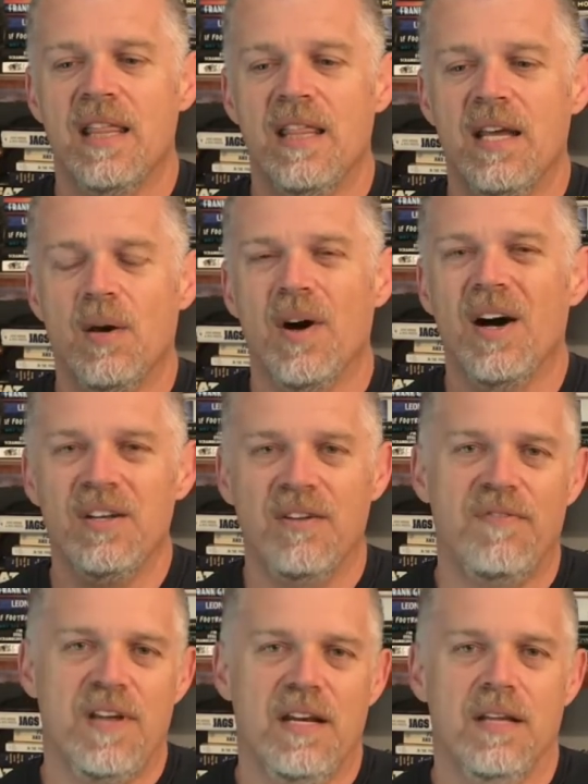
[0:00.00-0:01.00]
they go
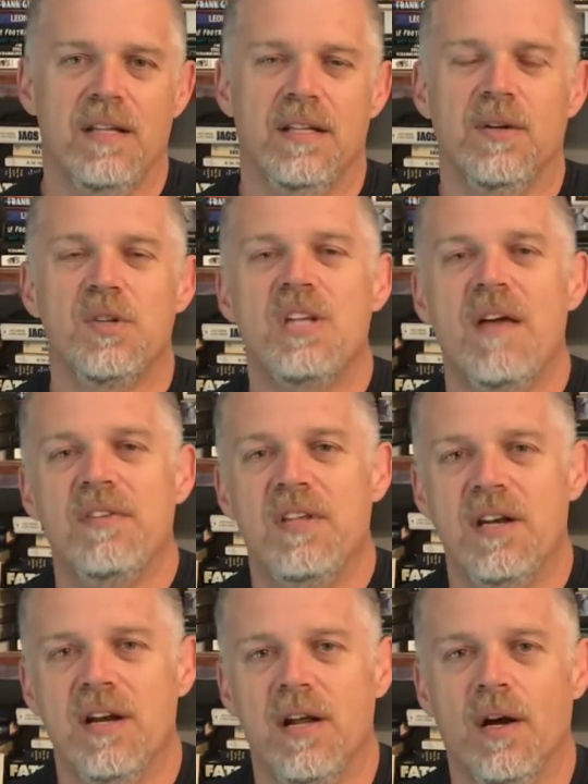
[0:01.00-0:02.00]
undefeated. They're
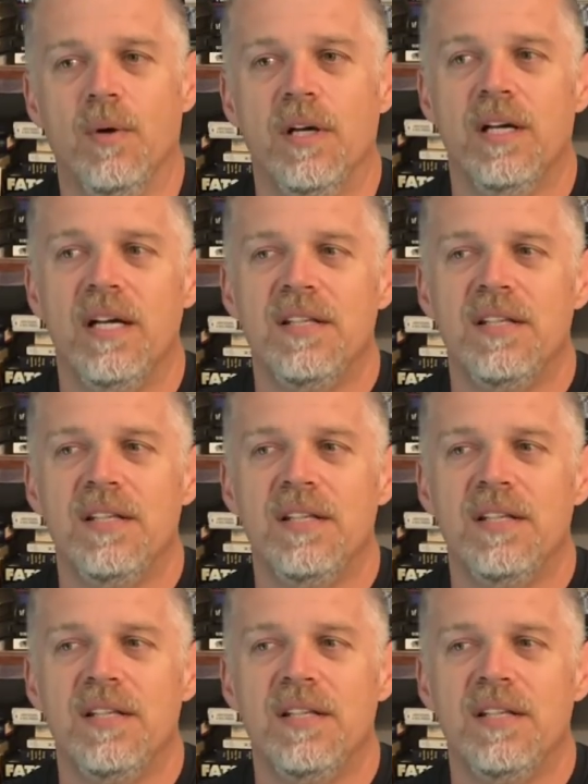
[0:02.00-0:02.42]
17 and 0.